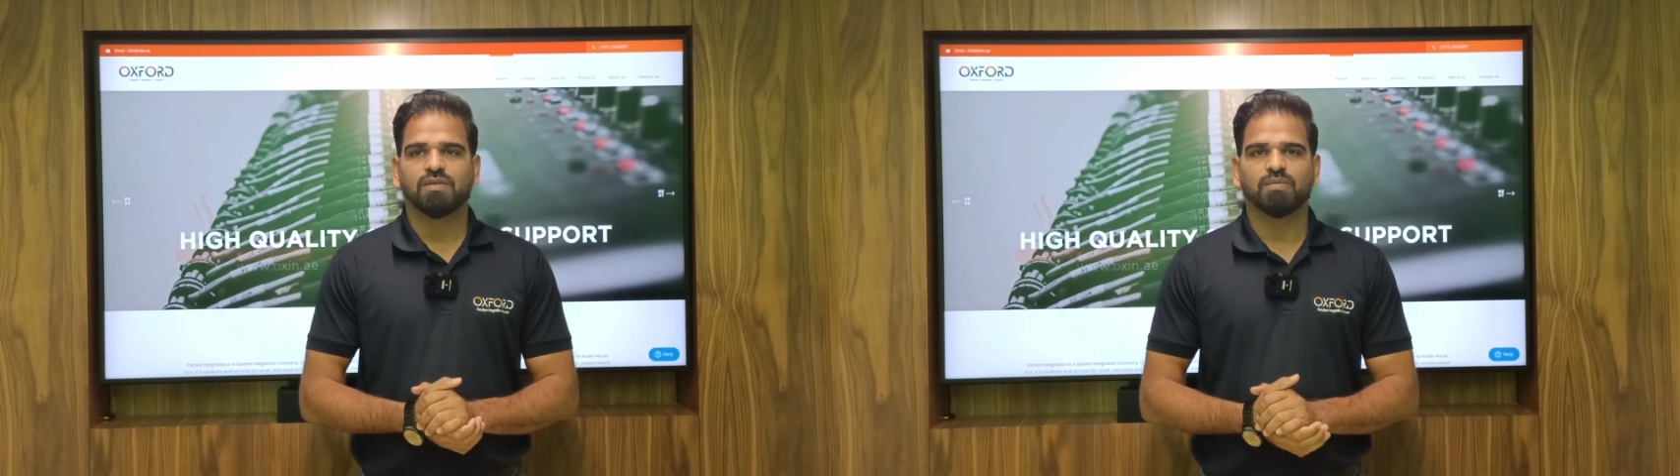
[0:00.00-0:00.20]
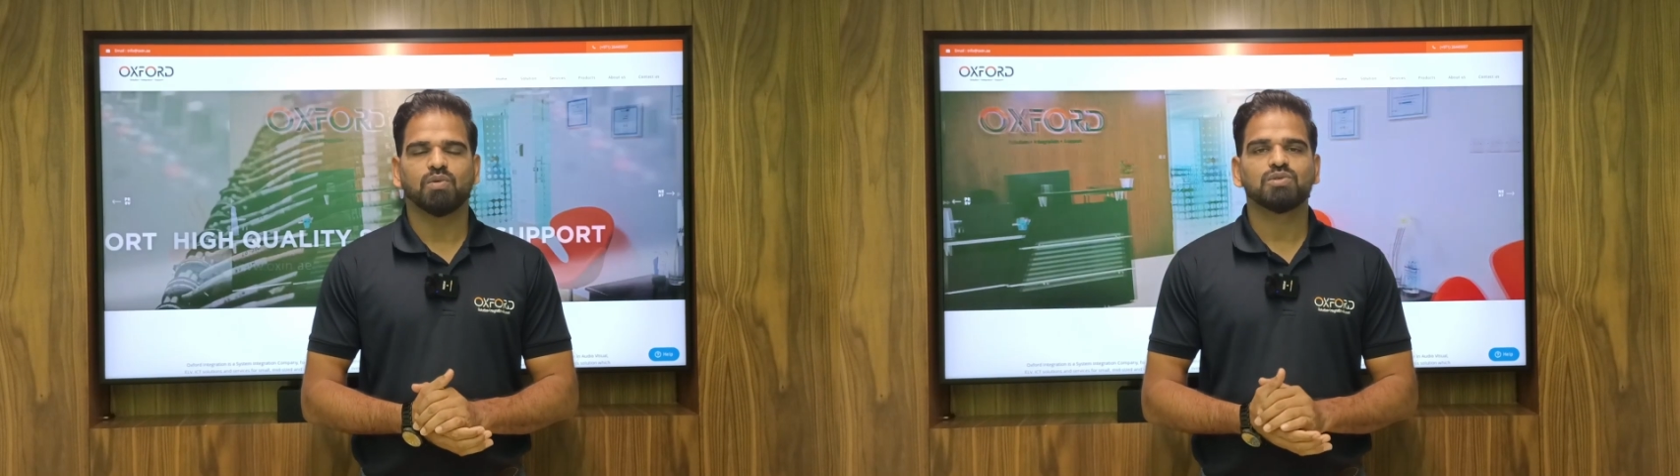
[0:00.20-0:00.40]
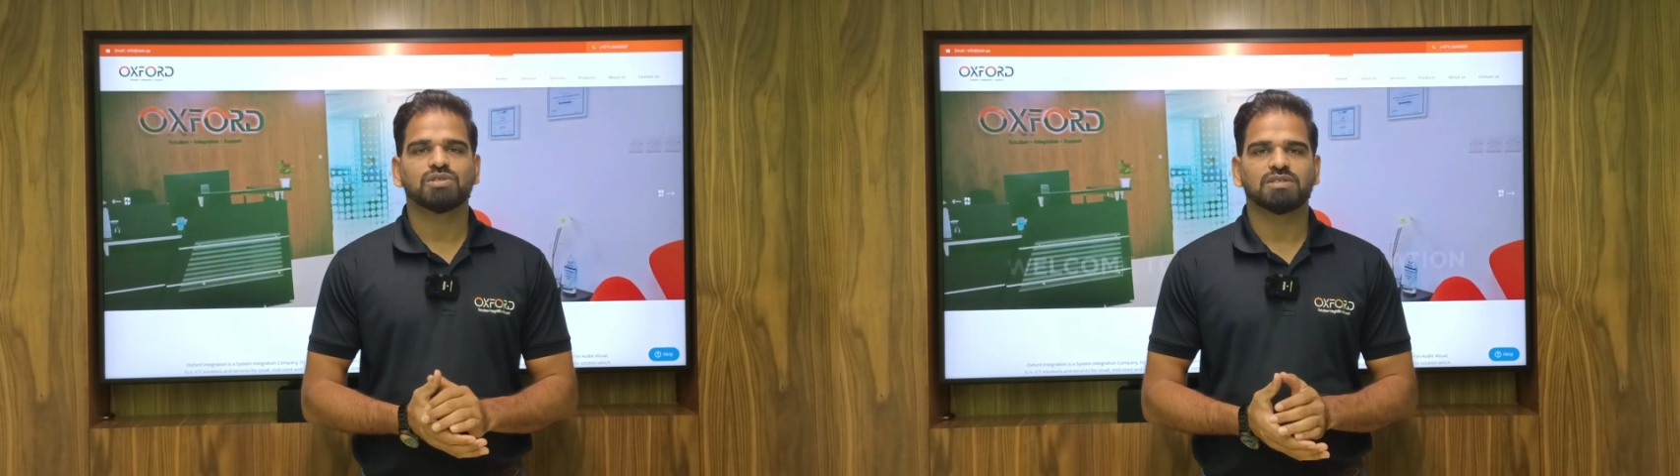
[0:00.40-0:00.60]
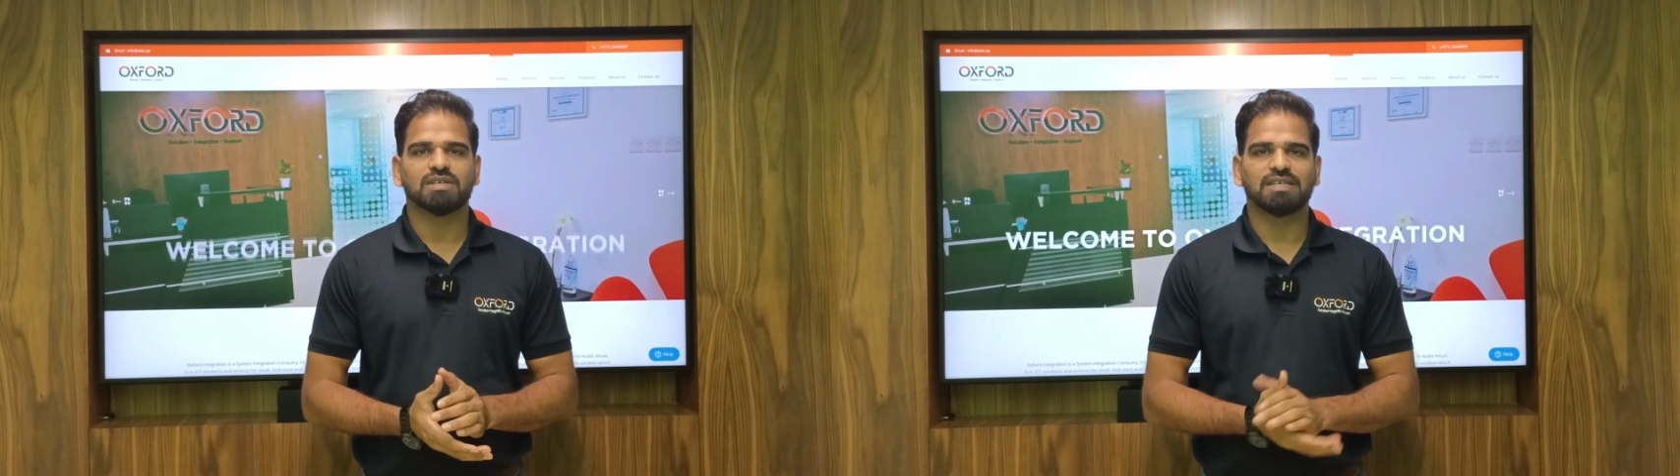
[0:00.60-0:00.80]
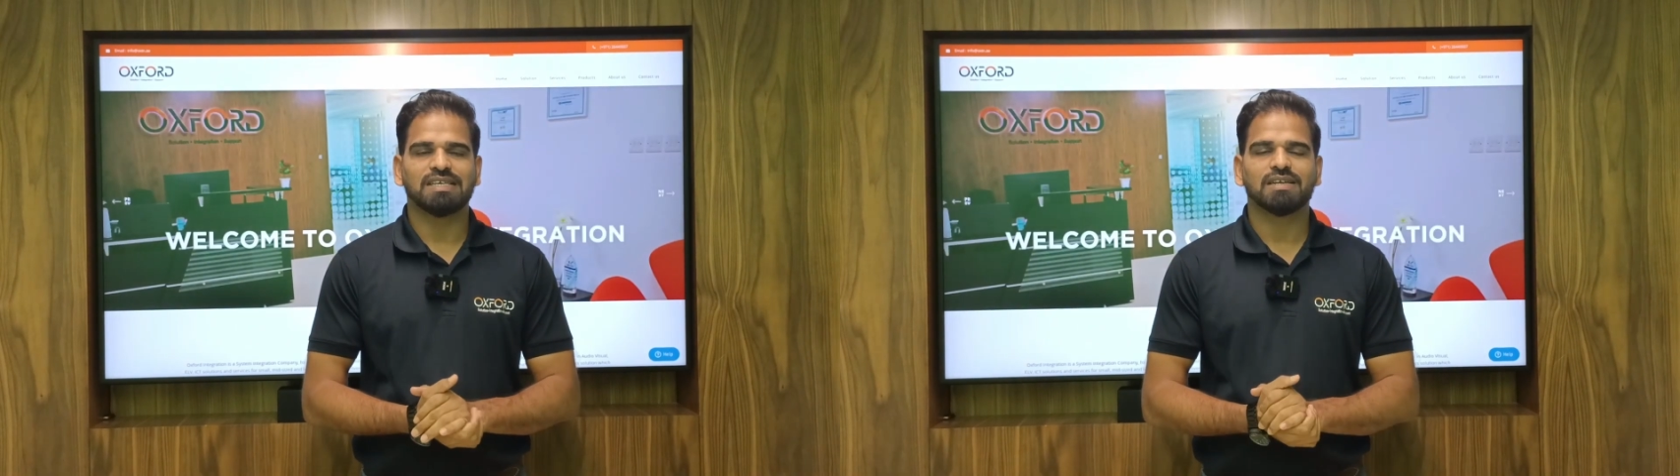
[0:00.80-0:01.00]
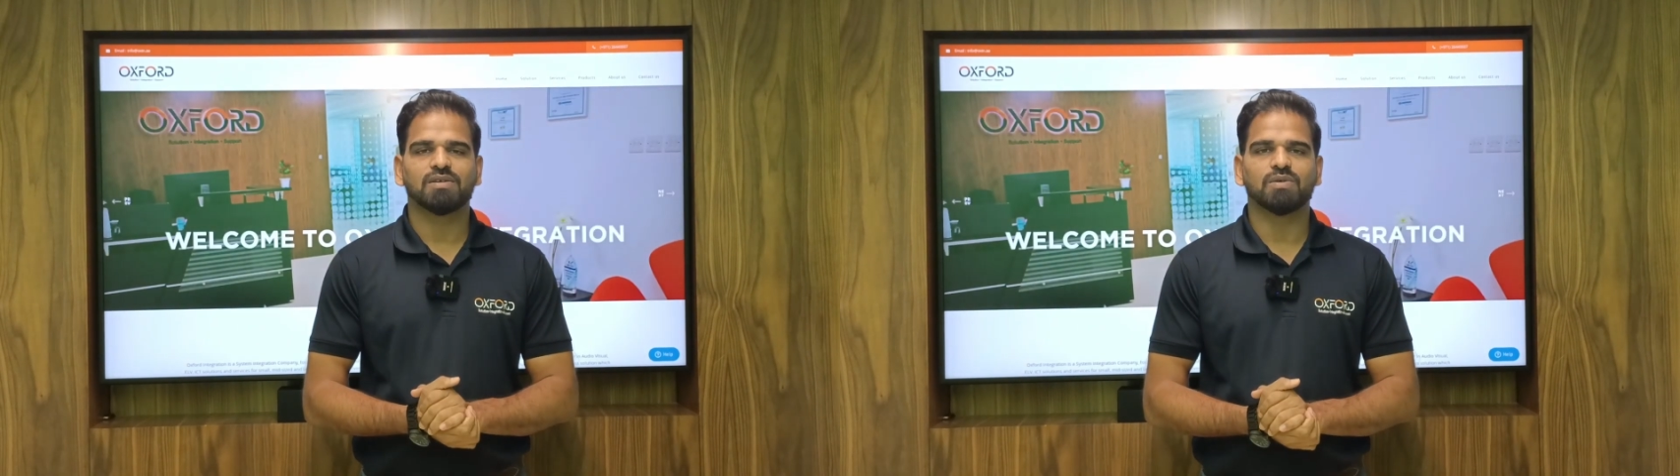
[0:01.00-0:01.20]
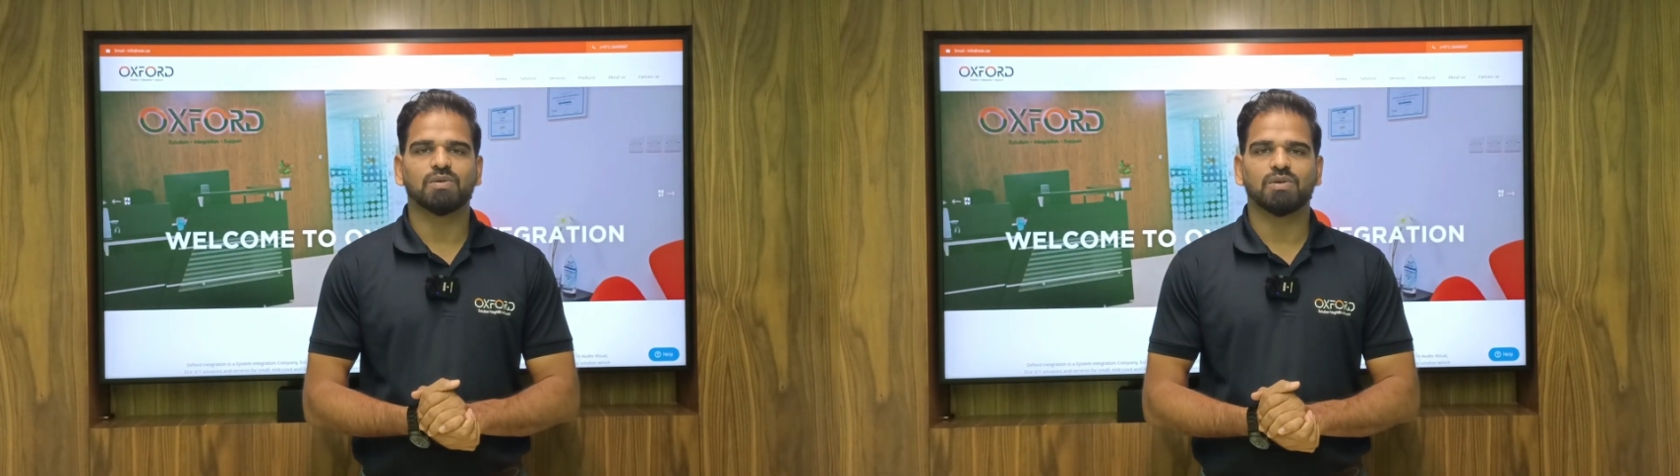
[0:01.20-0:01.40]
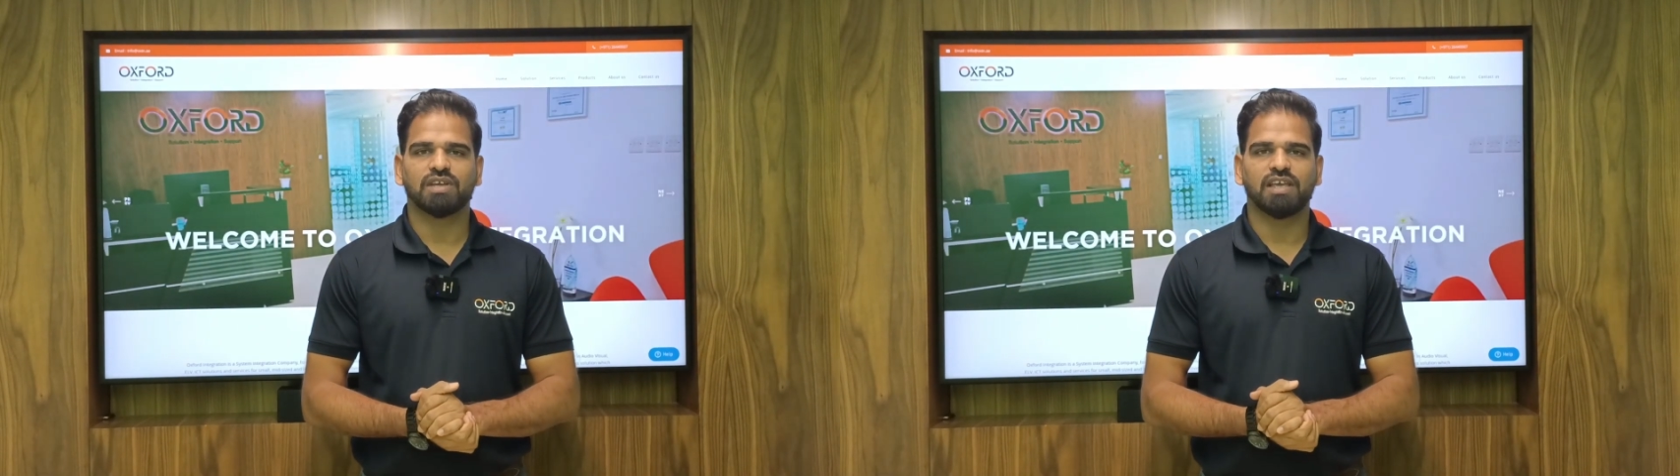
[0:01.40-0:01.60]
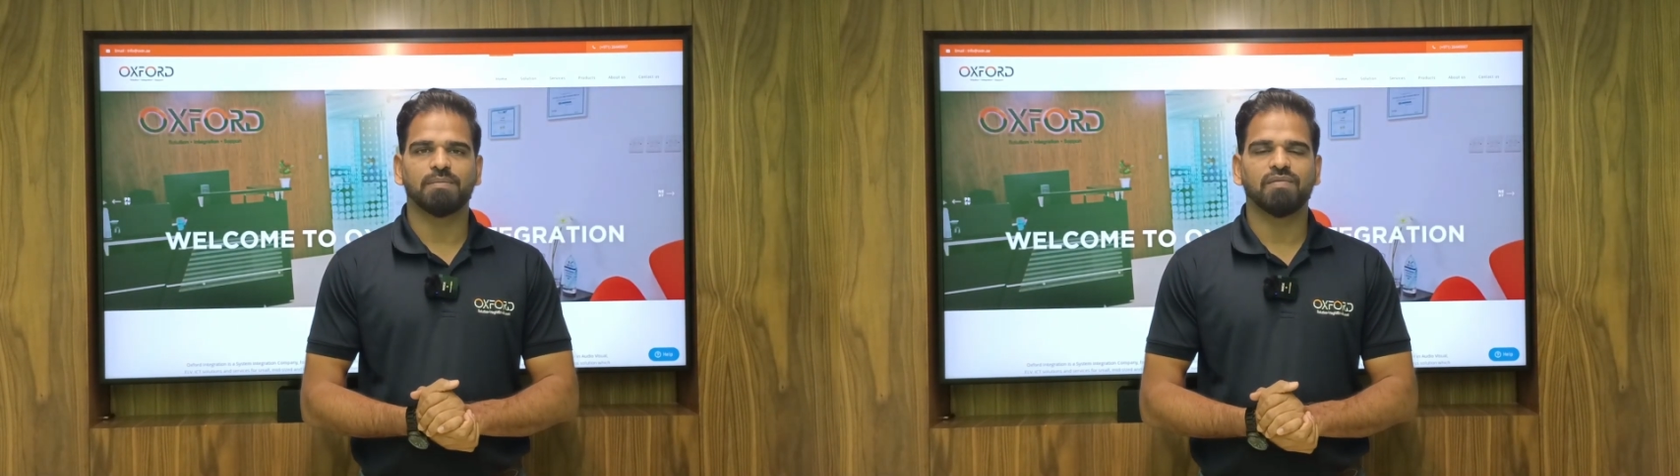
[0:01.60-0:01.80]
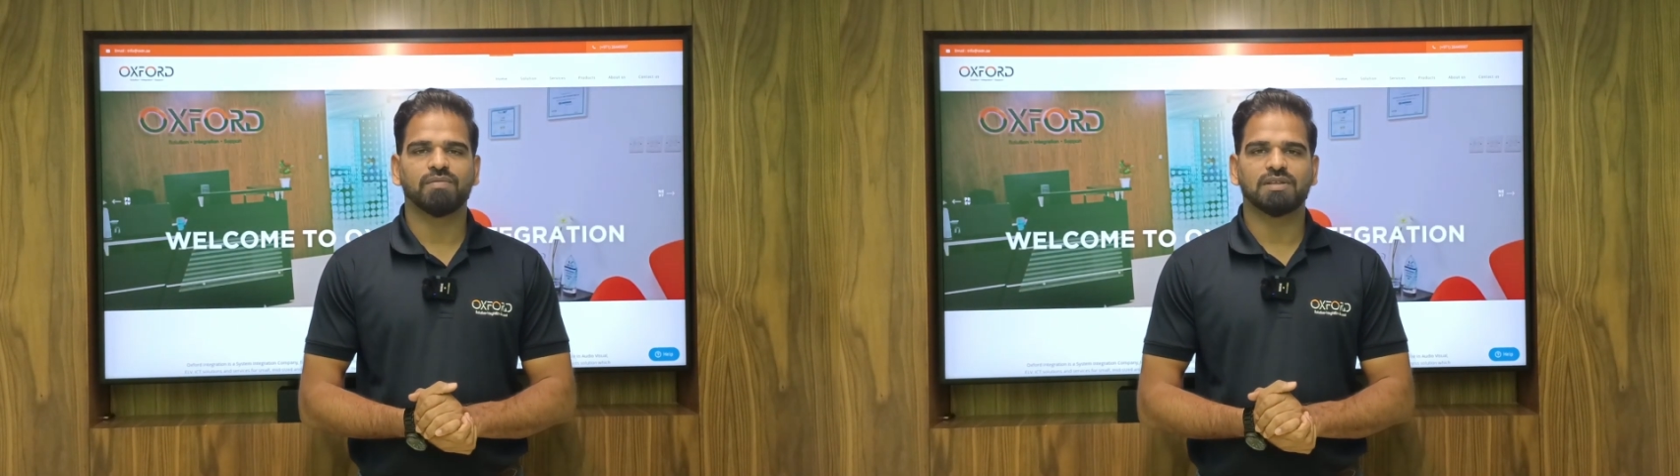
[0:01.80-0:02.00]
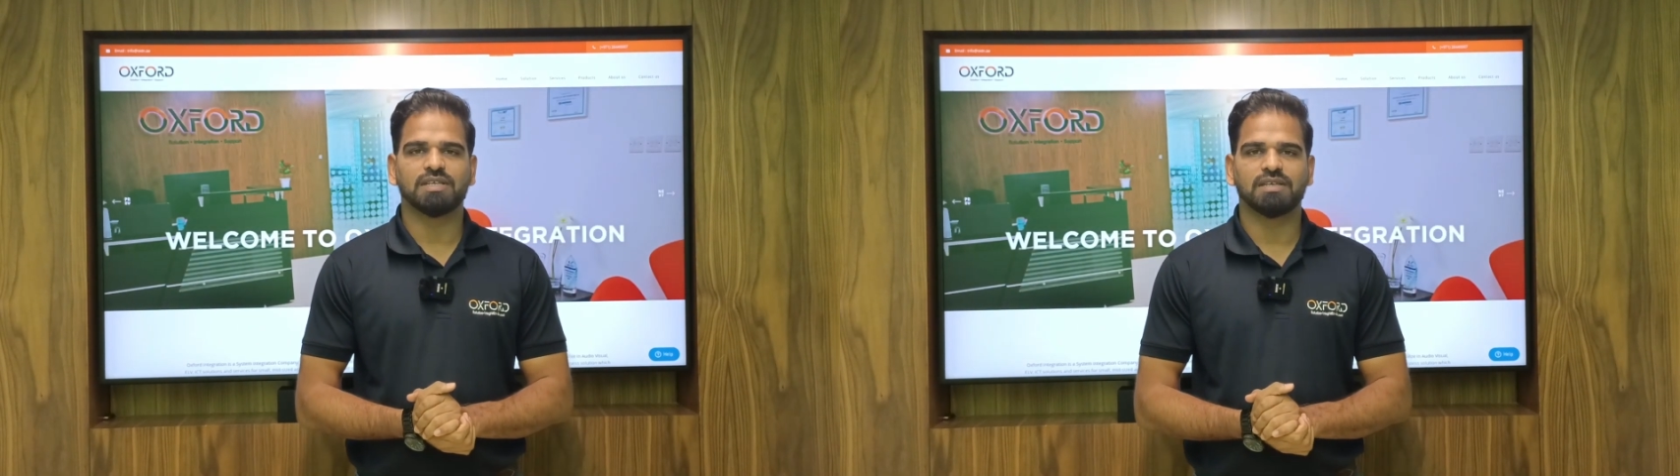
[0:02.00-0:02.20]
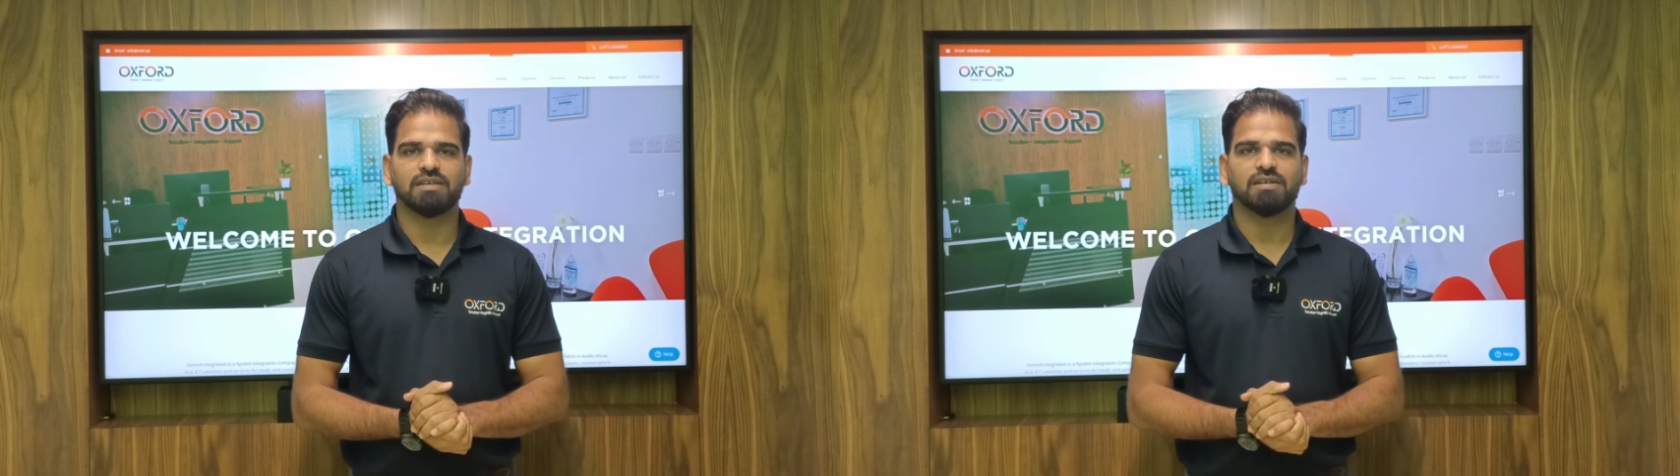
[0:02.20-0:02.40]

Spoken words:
Bose a year ago came up with the